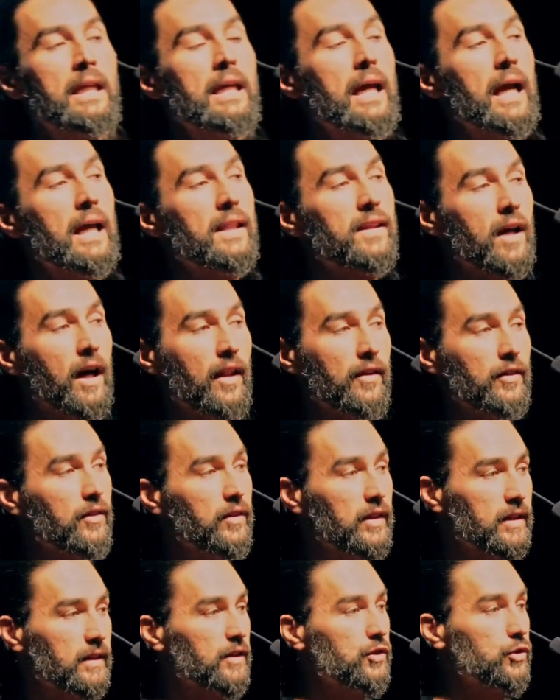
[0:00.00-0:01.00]
And the other
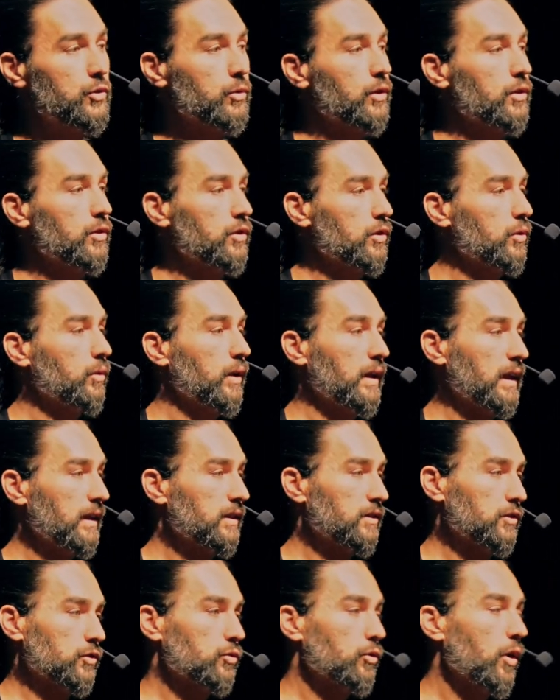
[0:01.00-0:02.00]
thing that you can do, and I
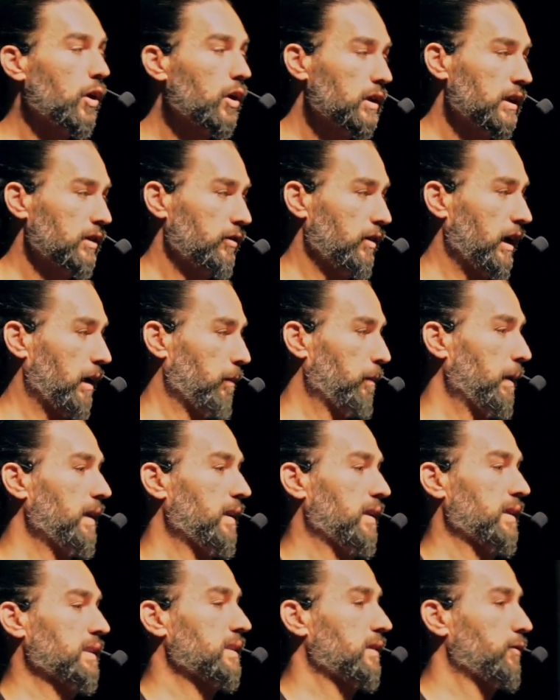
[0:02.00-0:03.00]
strongly recommend this,